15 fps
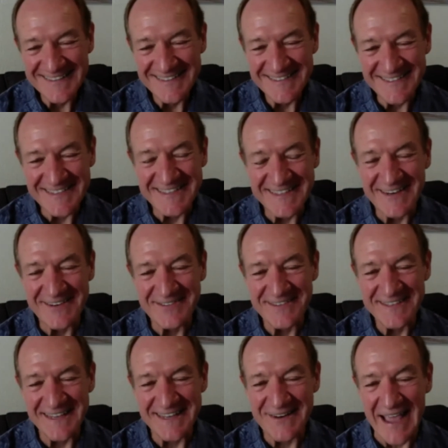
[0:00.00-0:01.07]
Just
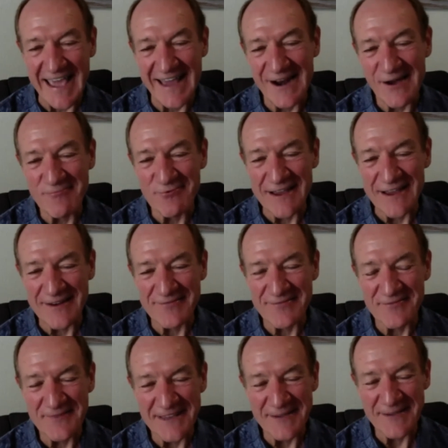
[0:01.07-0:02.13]
didn't add up right for
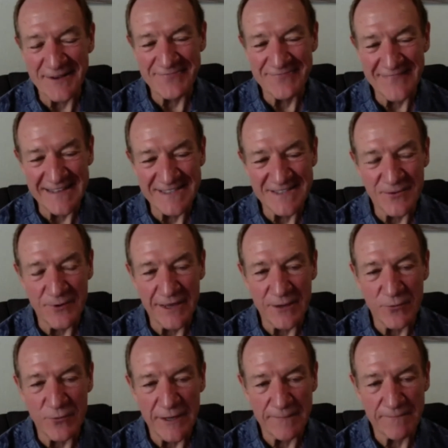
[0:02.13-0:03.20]
me, but that's the way it
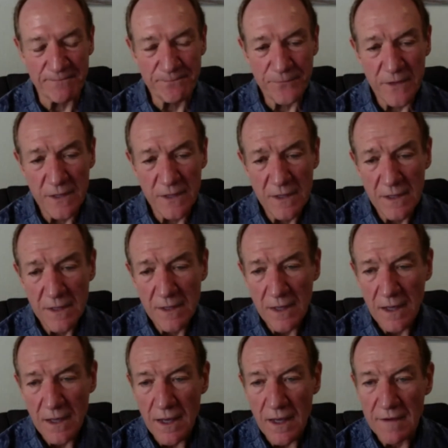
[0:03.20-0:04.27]
went.
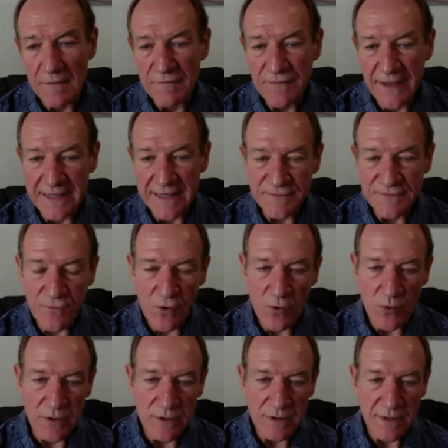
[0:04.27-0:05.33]
Fast
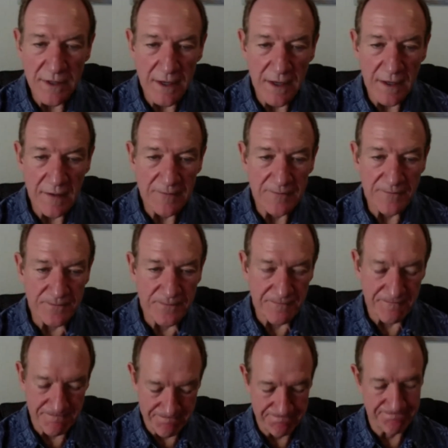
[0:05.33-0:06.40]
forward,
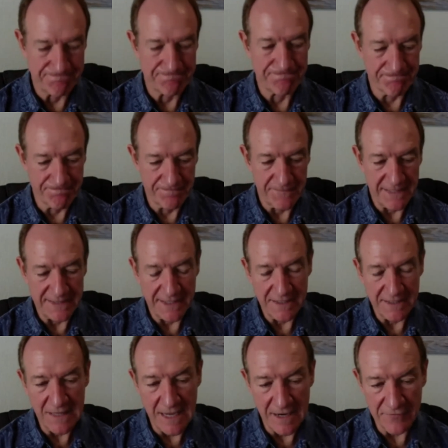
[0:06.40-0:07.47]
they did a
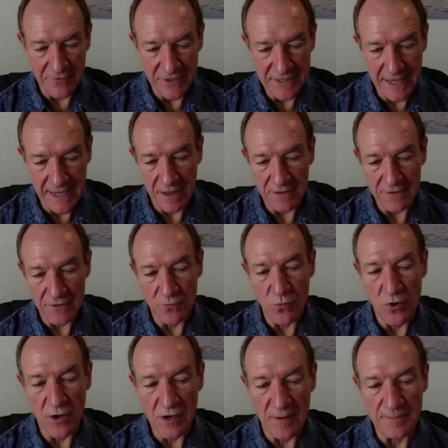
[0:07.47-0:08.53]
lot of other
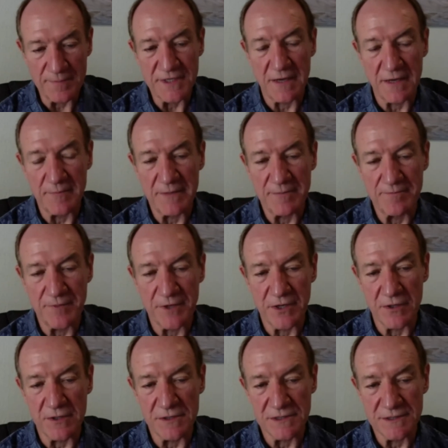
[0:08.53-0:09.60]
workups on me
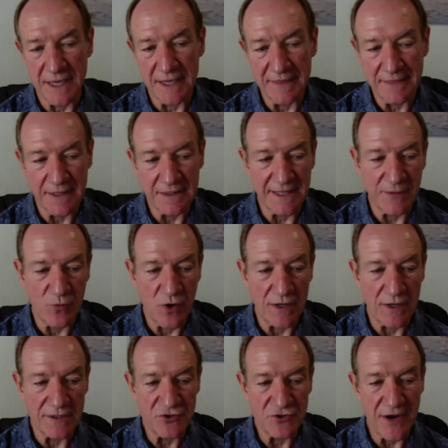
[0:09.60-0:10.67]
because I think they
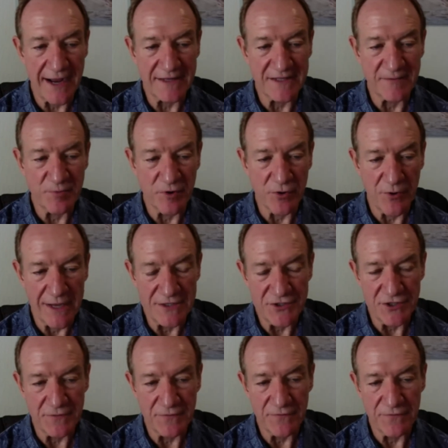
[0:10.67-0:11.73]
wanted to track the
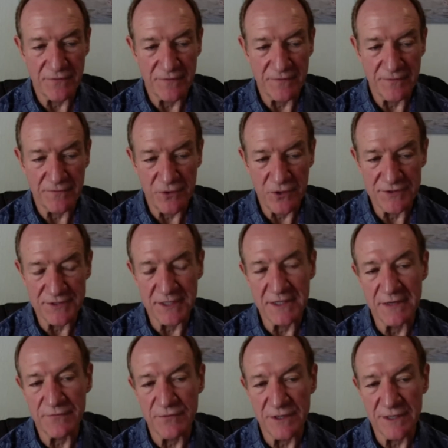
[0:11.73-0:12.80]
progression using
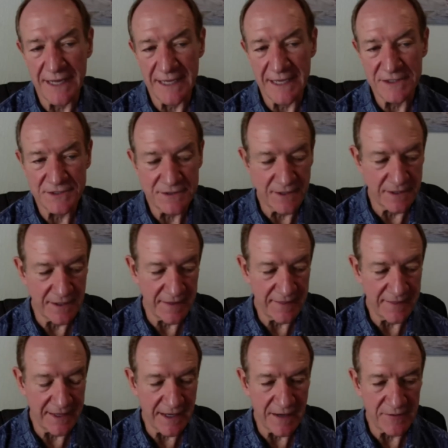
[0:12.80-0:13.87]
different tests, and I
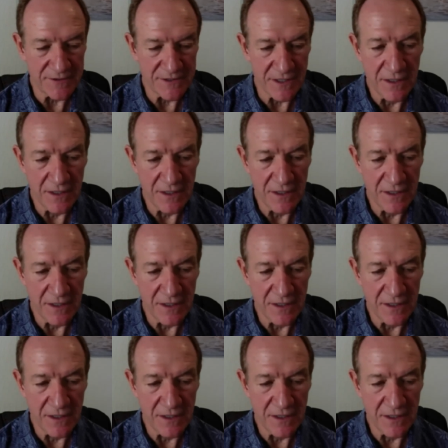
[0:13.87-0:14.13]
think I was a